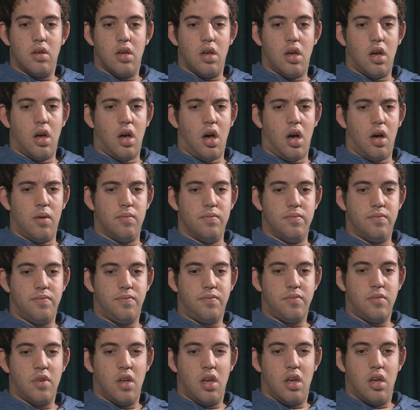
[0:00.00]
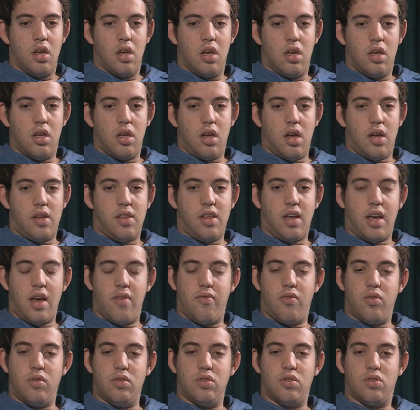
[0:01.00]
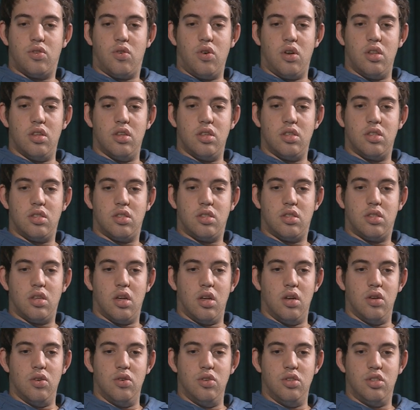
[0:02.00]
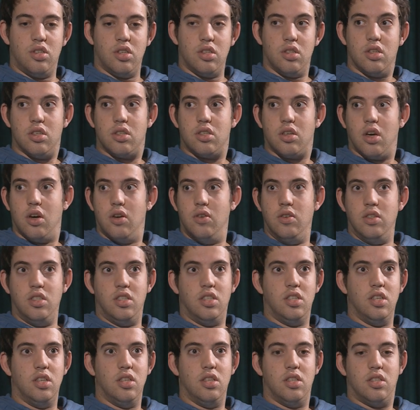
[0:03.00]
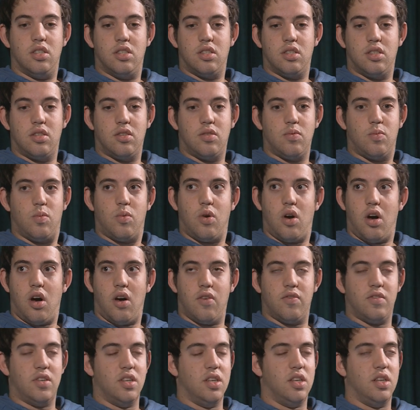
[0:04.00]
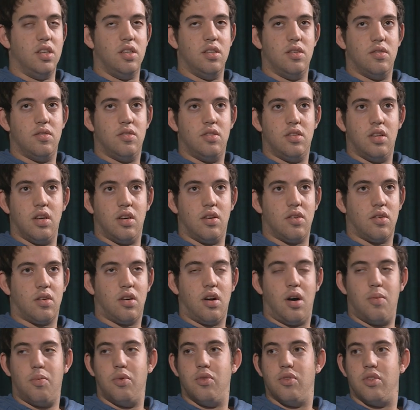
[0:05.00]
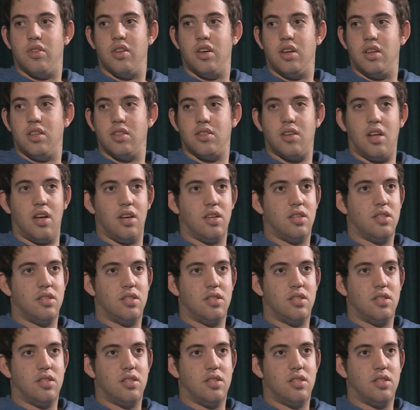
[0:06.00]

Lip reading: I think everyone's got this illusion that Tony G's, after he did a couple things like